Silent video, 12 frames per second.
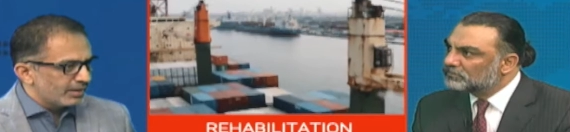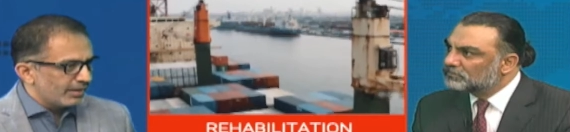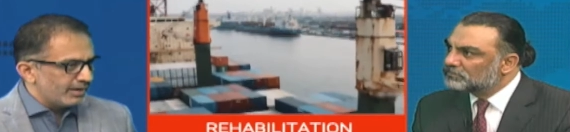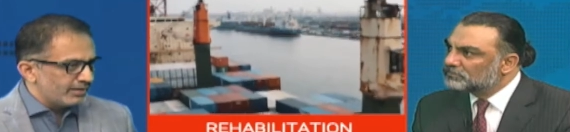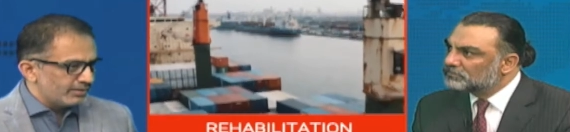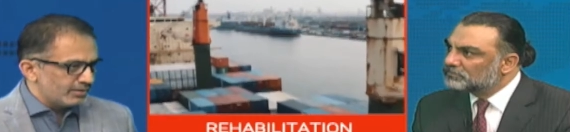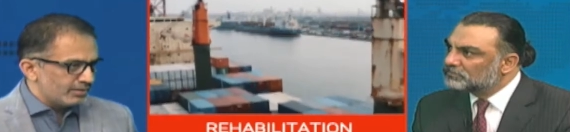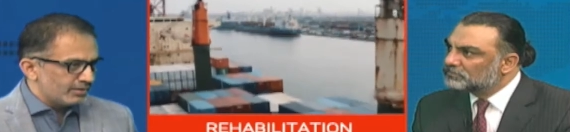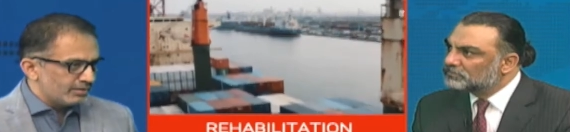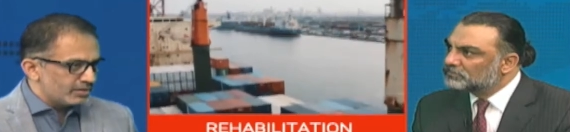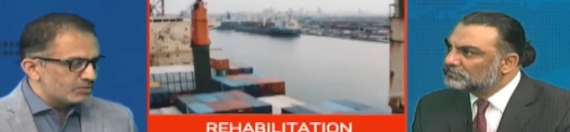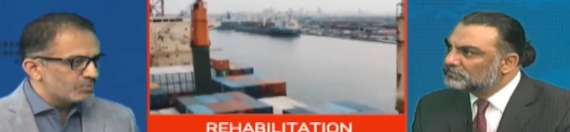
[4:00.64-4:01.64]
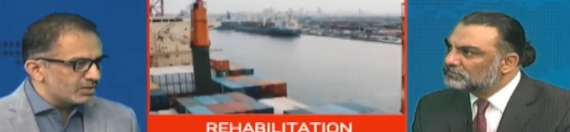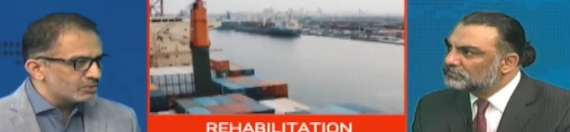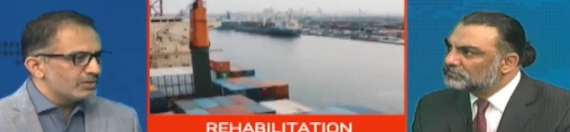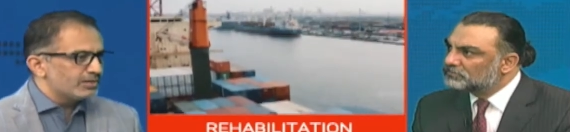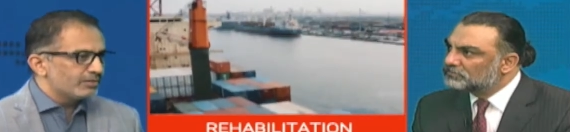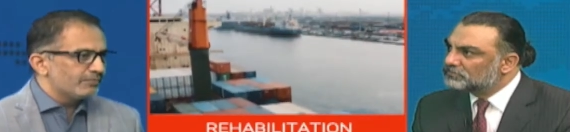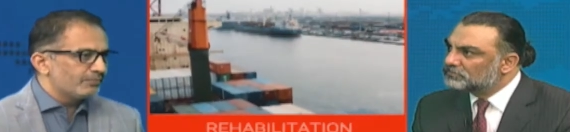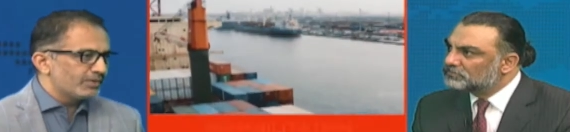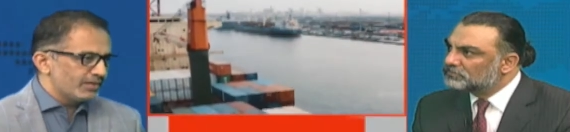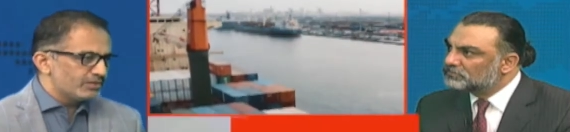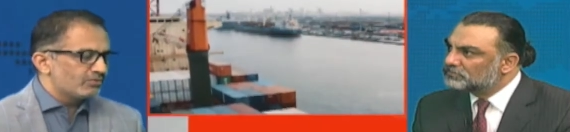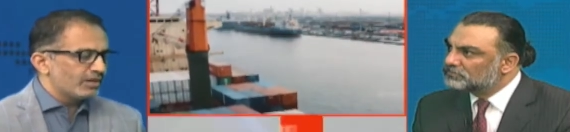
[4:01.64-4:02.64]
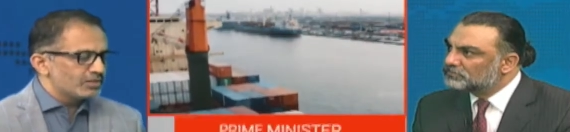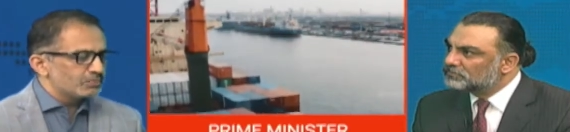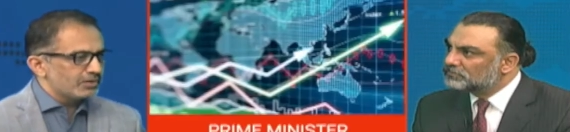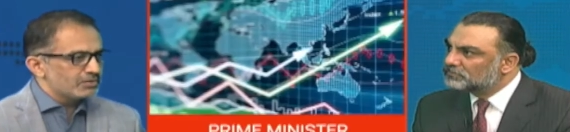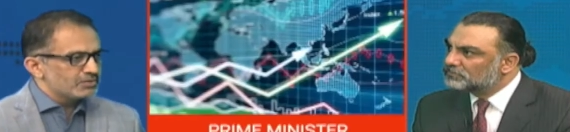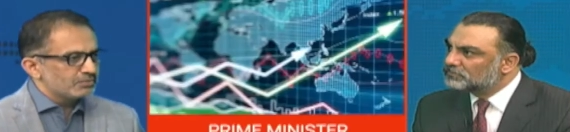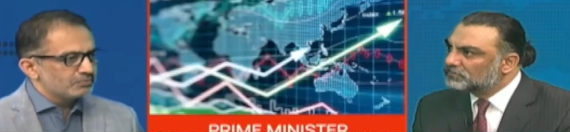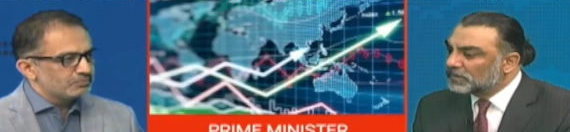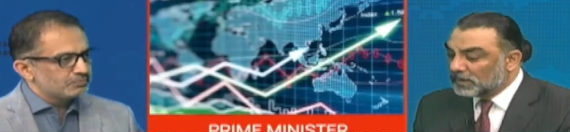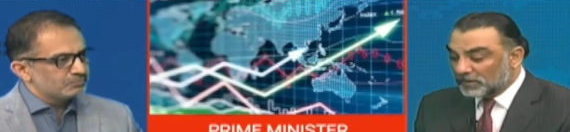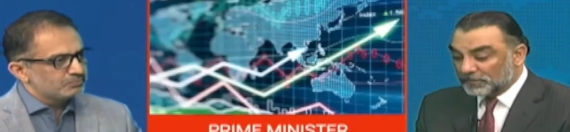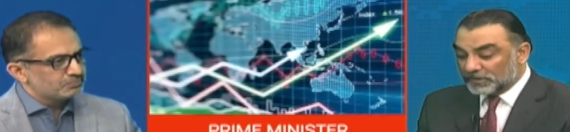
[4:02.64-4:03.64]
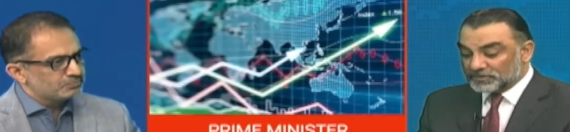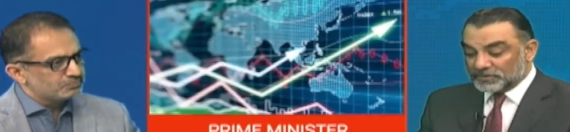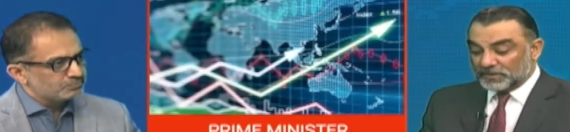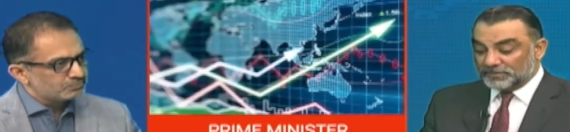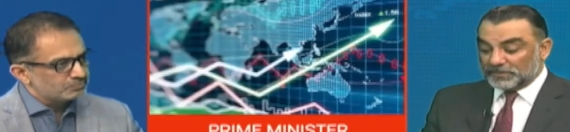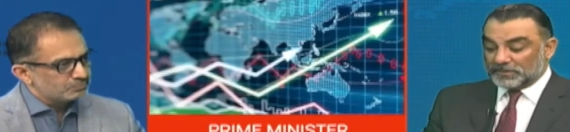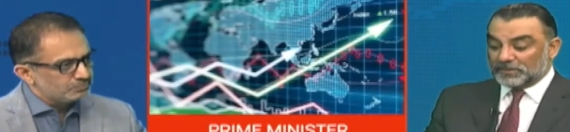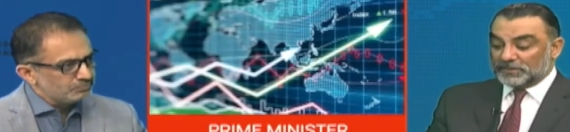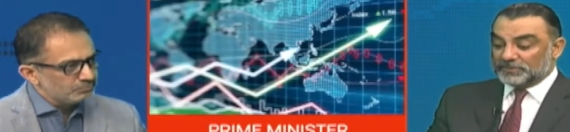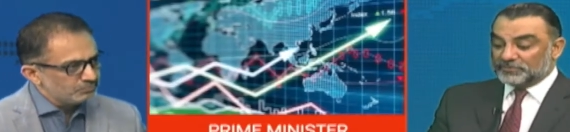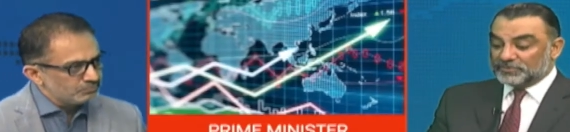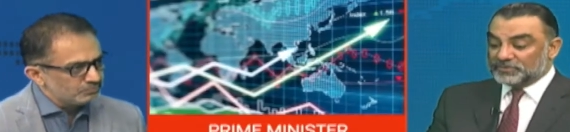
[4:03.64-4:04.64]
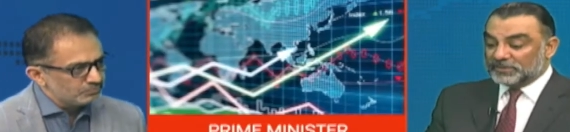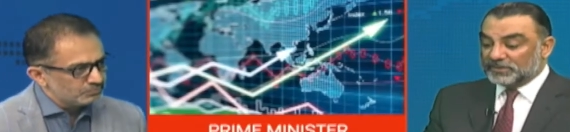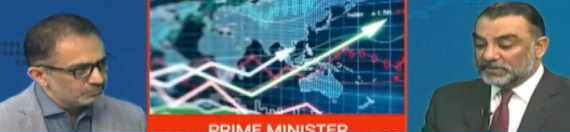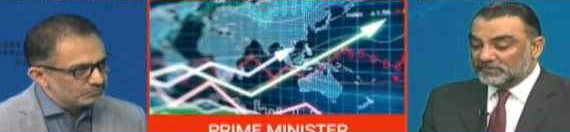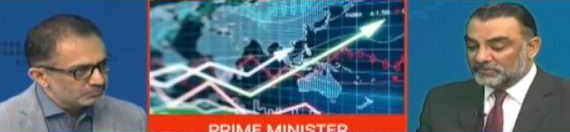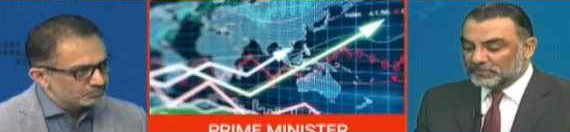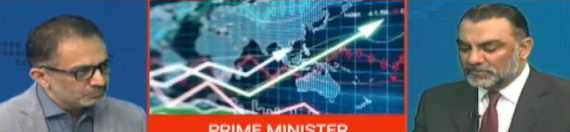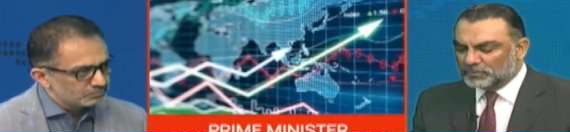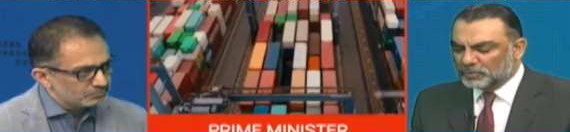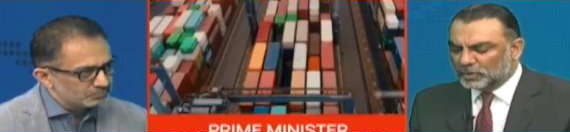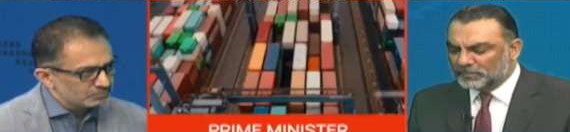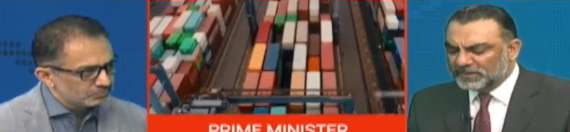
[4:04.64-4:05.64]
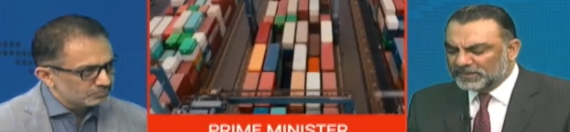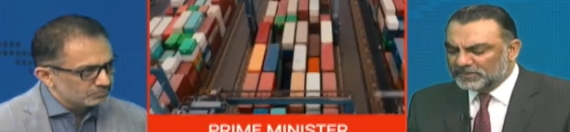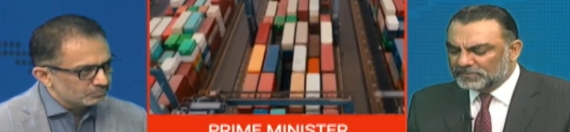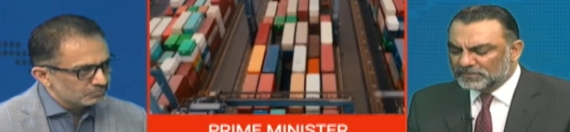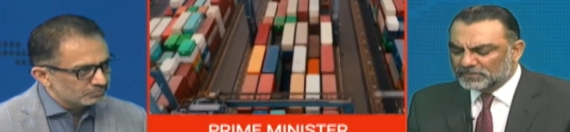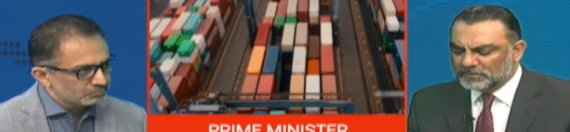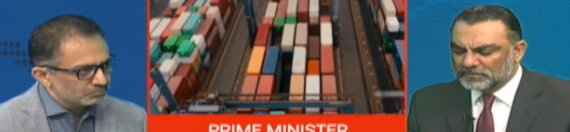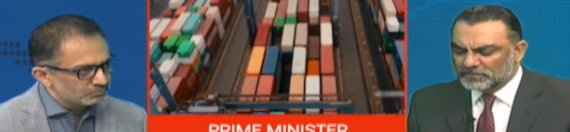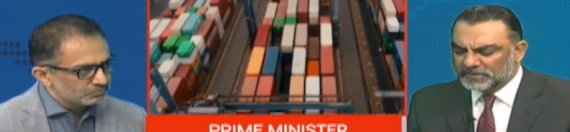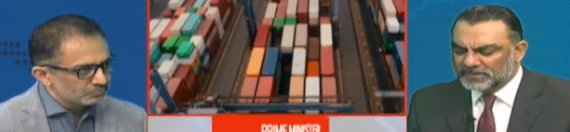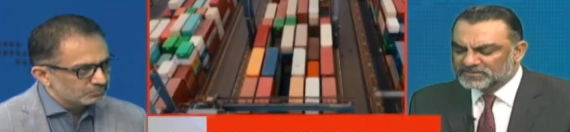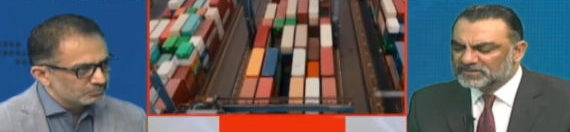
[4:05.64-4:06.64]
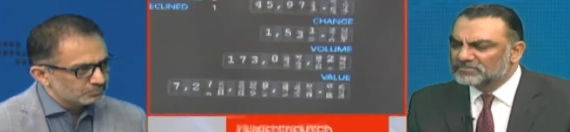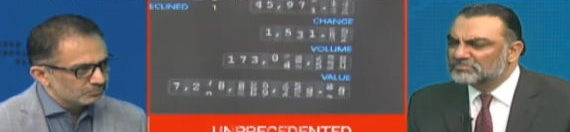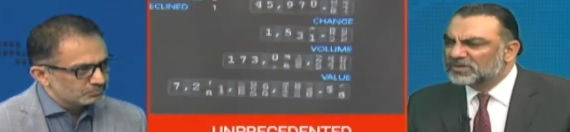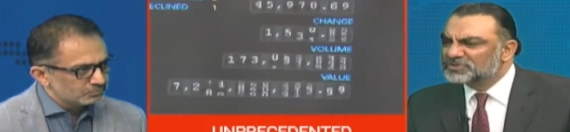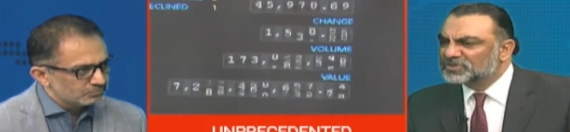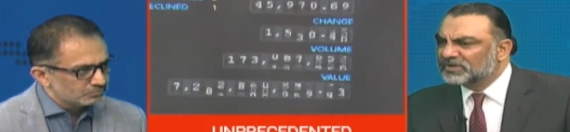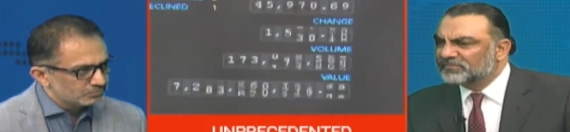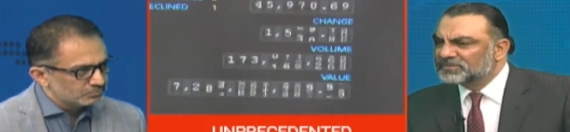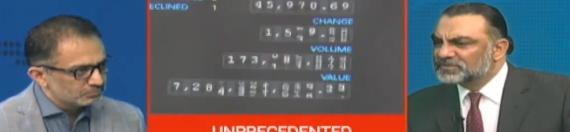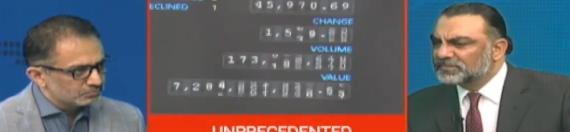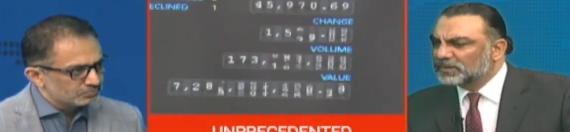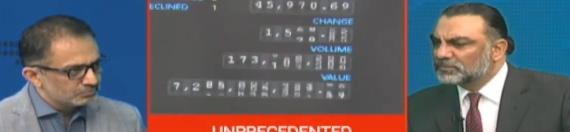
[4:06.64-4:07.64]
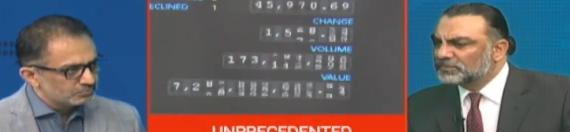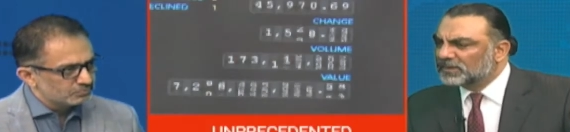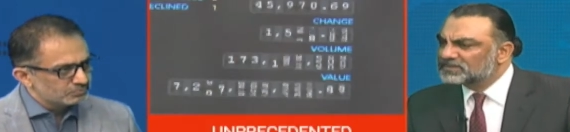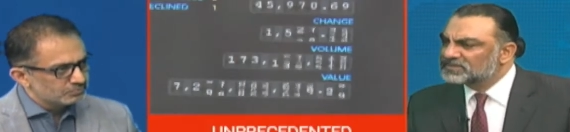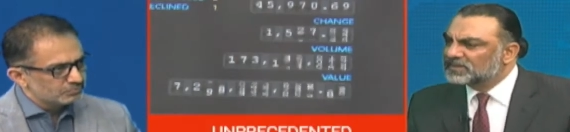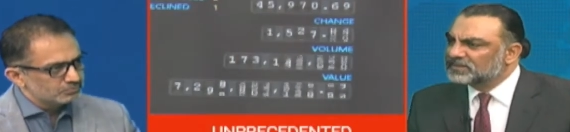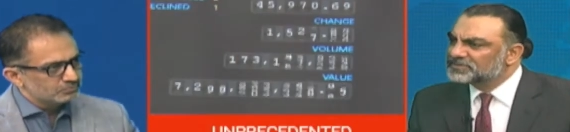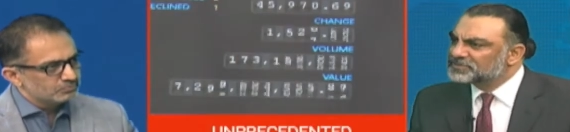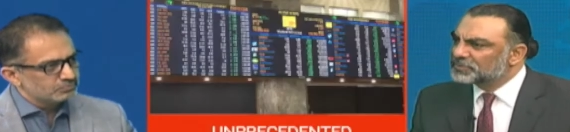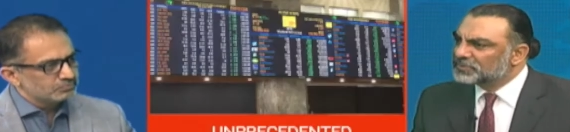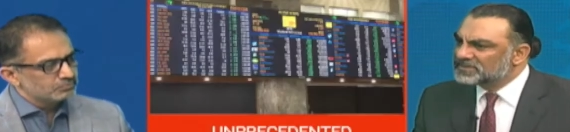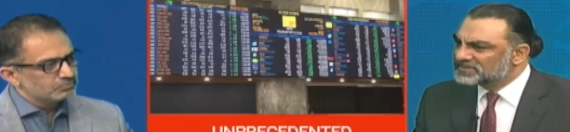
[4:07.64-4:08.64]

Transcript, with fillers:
Speaker 1: and uh, disbursement is transparent.
Speaker 2: Because, you know, uh, interestingly, normally there isn't much coverage about Pakistani stories in the